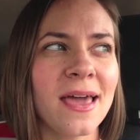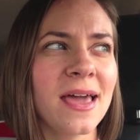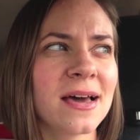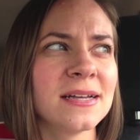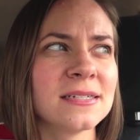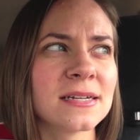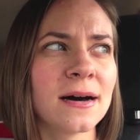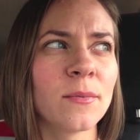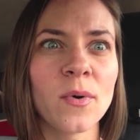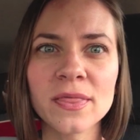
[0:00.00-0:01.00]
And
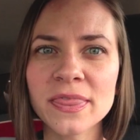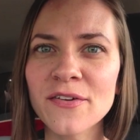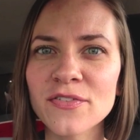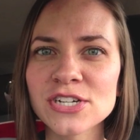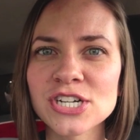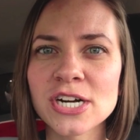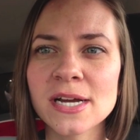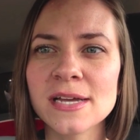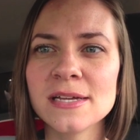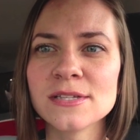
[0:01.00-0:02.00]
um, one thing for
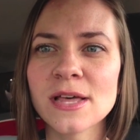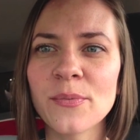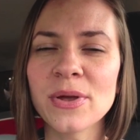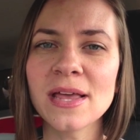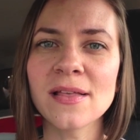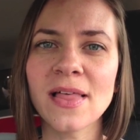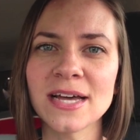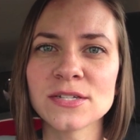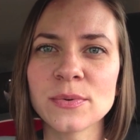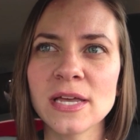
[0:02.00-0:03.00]
sure is that we
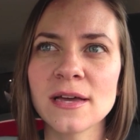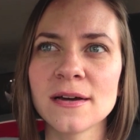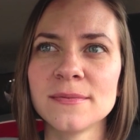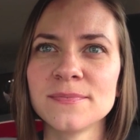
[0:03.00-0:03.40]
last week